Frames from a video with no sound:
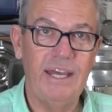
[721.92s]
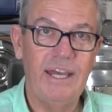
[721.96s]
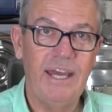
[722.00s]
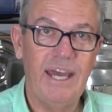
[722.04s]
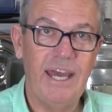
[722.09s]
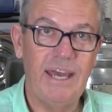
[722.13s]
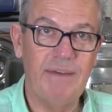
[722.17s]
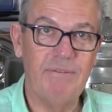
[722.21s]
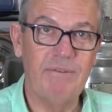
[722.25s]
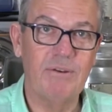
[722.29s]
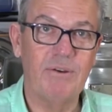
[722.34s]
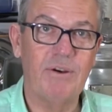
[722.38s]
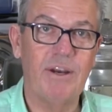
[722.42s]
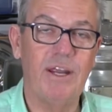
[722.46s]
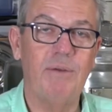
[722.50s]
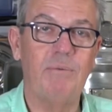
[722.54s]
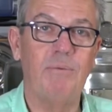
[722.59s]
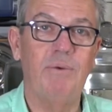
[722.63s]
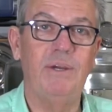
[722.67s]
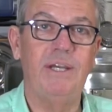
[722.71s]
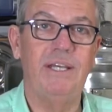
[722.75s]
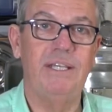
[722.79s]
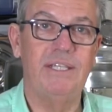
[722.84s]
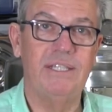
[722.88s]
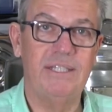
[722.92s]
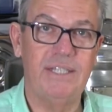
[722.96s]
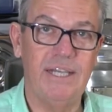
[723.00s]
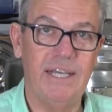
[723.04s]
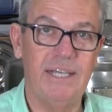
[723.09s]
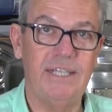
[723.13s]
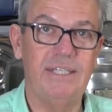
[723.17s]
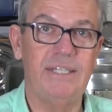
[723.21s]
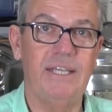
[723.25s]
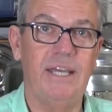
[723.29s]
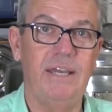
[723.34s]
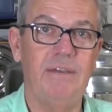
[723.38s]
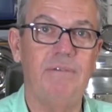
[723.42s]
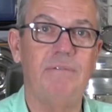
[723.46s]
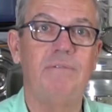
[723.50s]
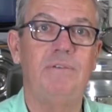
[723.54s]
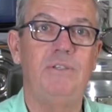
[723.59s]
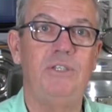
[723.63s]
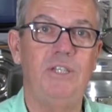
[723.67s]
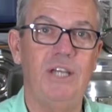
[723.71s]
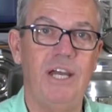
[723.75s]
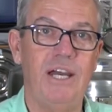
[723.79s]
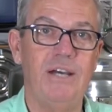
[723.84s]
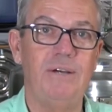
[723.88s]
have a great week. Stay safe.
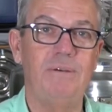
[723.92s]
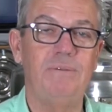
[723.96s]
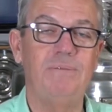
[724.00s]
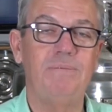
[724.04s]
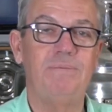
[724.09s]
Ciao.